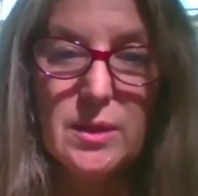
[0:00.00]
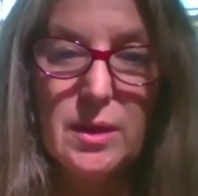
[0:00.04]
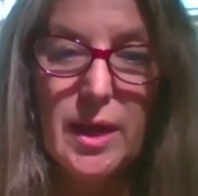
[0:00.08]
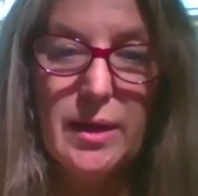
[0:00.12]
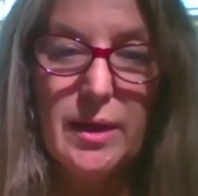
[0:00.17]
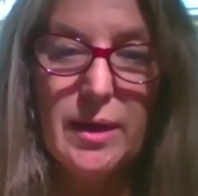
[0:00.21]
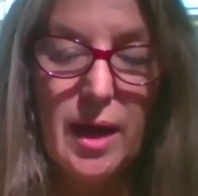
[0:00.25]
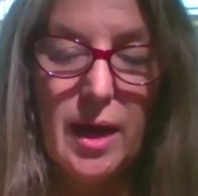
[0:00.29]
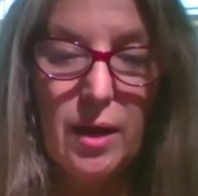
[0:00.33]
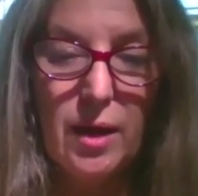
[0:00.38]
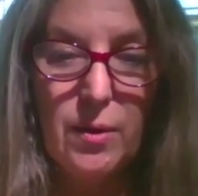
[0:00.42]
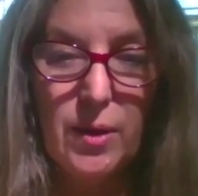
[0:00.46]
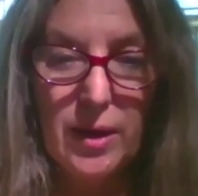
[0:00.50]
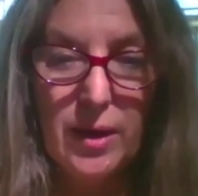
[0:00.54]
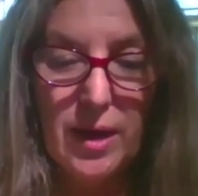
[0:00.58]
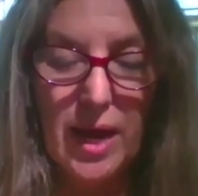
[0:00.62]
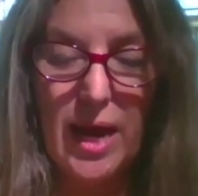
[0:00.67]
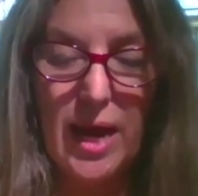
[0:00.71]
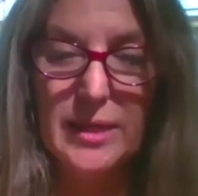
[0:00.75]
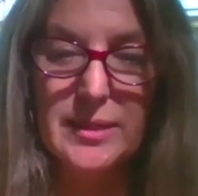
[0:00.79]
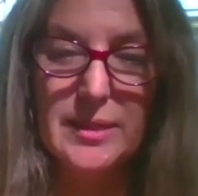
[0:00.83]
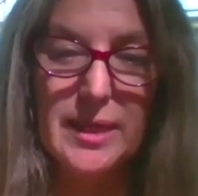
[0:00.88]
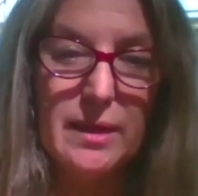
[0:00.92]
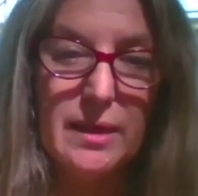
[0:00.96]
And it
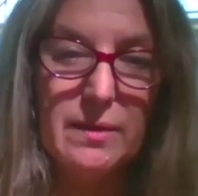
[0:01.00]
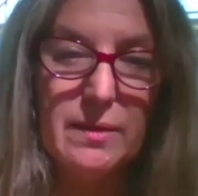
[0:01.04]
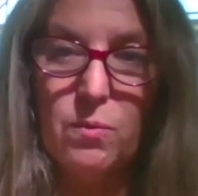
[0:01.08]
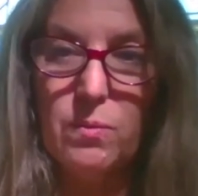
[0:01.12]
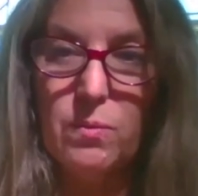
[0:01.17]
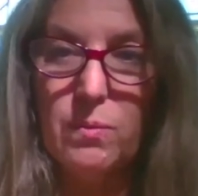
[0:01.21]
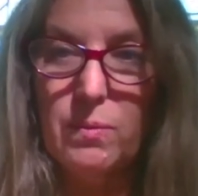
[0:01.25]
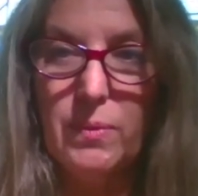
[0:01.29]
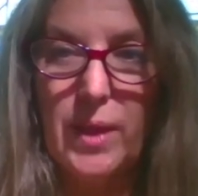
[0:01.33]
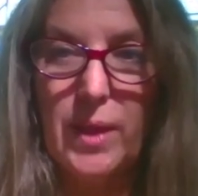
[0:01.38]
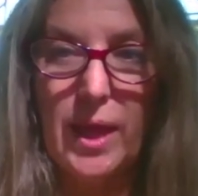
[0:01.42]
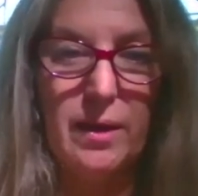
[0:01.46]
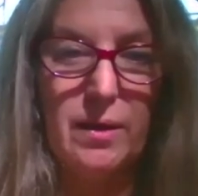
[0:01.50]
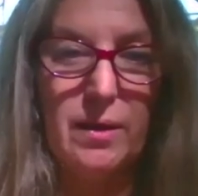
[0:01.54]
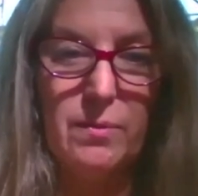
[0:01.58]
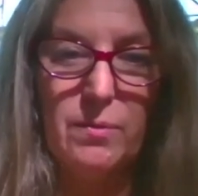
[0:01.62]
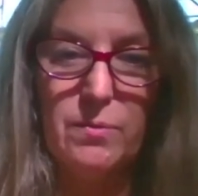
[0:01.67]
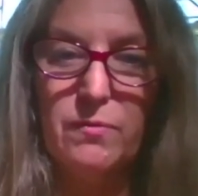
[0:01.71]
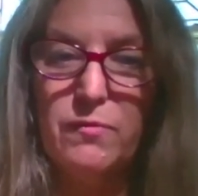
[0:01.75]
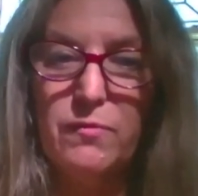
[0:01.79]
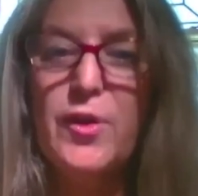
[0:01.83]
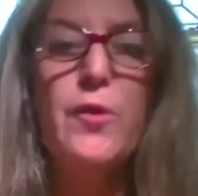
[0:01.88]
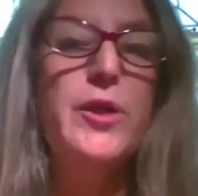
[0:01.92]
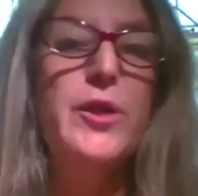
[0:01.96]
has like
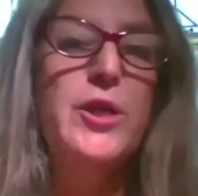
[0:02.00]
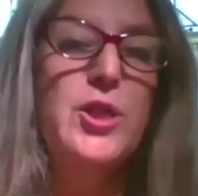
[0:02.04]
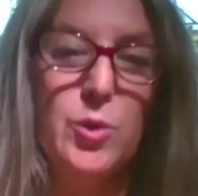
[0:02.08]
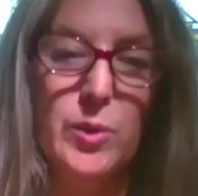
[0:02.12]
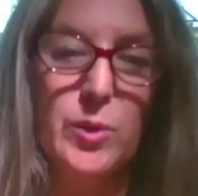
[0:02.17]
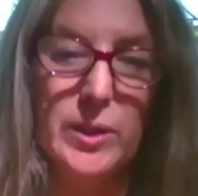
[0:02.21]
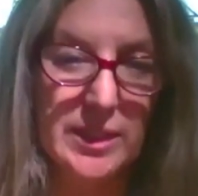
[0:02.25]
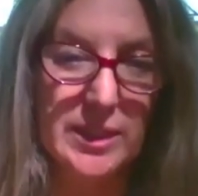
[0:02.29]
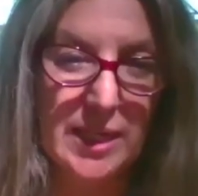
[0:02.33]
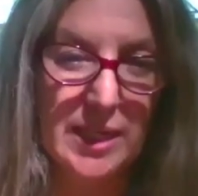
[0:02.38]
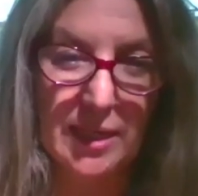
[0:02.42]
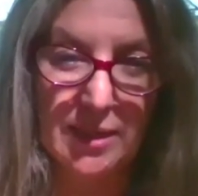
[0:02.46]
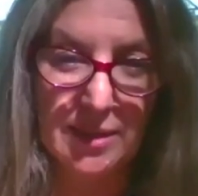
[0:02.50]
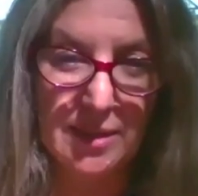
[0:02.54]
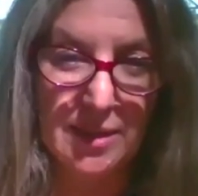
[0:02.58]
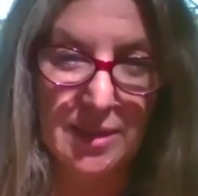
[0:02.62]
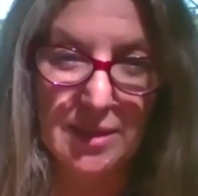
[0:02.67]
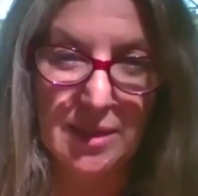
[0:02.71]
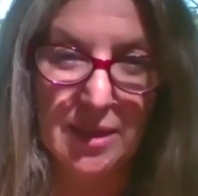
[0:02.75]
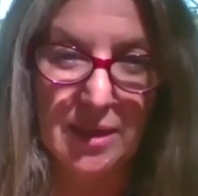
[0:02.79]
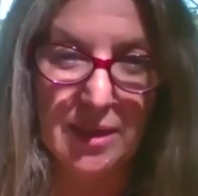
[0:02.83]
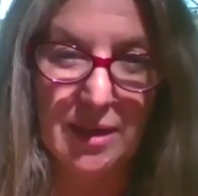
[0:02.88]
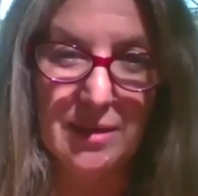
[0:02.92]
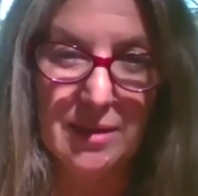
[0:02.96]
very short
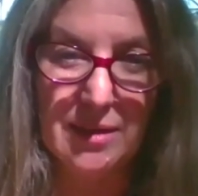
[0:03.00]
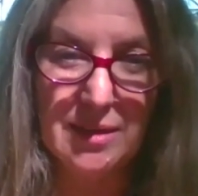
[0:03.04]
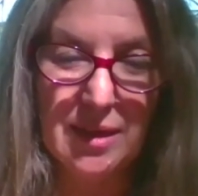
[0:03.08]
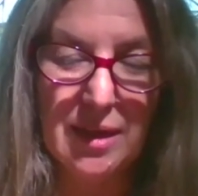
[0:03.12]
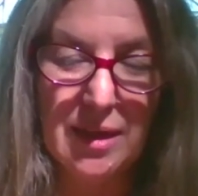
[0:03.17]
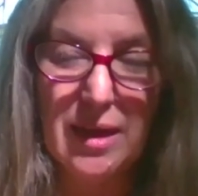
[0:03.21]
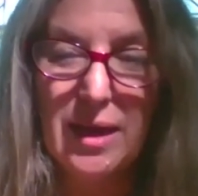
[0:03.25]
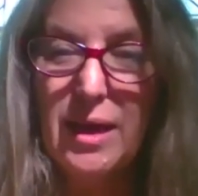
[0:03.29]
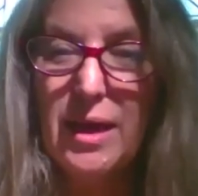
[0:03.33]
sentences in it.